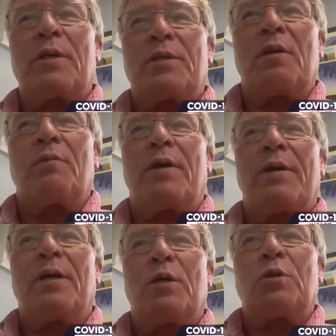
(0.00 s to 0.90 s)
myself
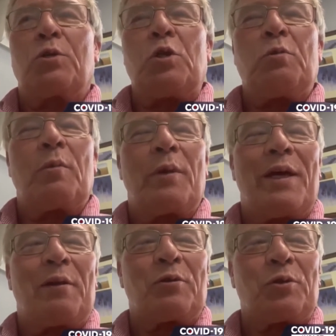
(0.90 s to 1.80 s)
a
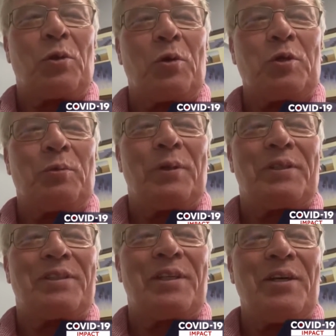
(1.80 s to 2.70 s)
Superman of sorts, but
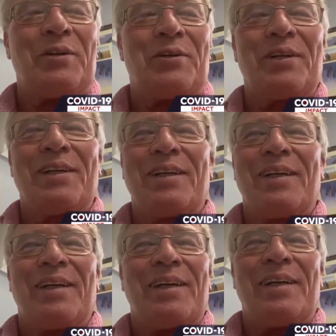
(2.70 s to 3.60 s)
still,
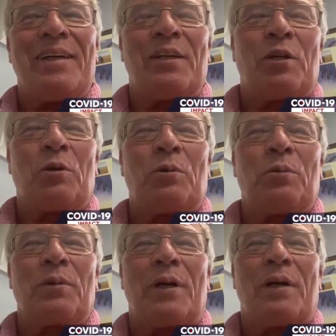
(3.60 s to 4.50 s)
you know,
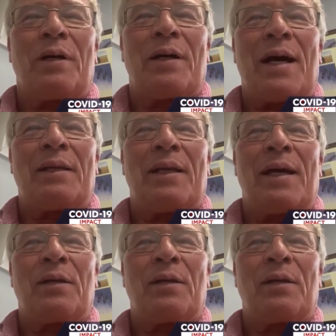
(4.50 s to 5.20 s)
I